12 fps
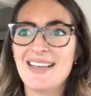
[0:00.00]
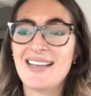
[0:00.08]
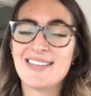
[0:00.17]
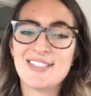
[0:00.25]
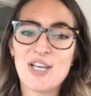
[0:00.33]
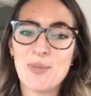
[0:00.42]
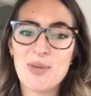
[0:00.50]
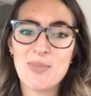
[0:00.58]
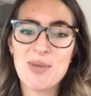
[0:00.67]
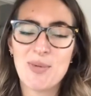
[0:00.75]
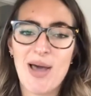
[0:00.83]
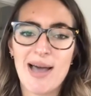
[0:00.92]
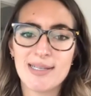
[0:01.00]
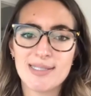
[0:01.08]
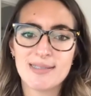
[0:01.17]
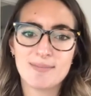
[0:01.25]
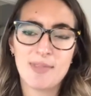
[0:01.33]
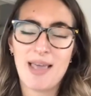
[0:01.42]
Just helping people ask.
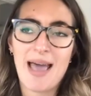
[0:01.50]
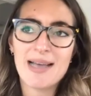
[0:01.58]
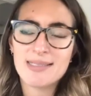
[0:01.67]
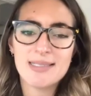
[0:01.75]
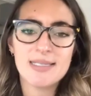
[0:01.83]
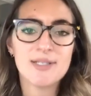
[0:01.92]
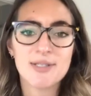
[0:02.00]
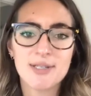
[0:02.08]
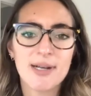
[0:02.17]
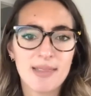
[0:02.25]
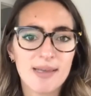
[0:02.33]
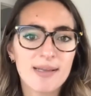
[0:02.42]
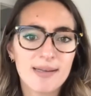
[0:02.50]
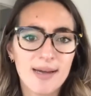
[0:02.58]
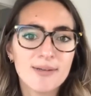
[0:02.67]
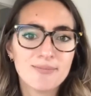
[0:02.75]
The ask is easier, I think, now.